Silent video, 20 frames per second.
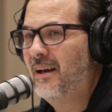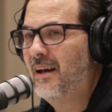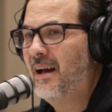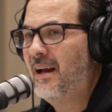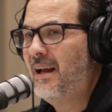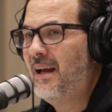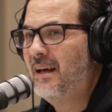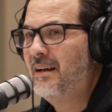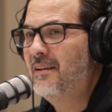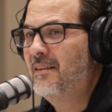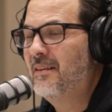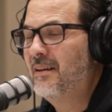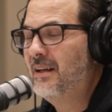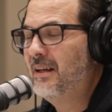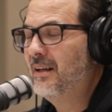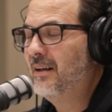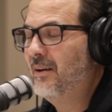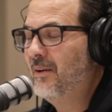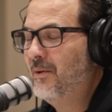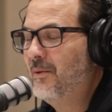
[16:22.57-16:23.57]
I had a thing
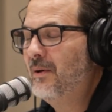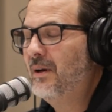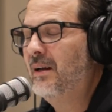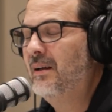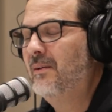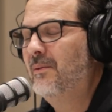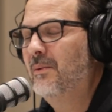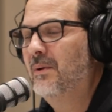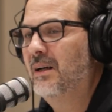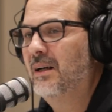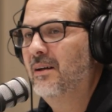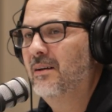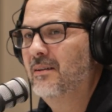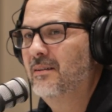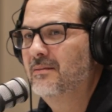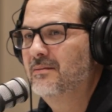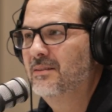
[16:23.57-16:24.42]
in '08 where,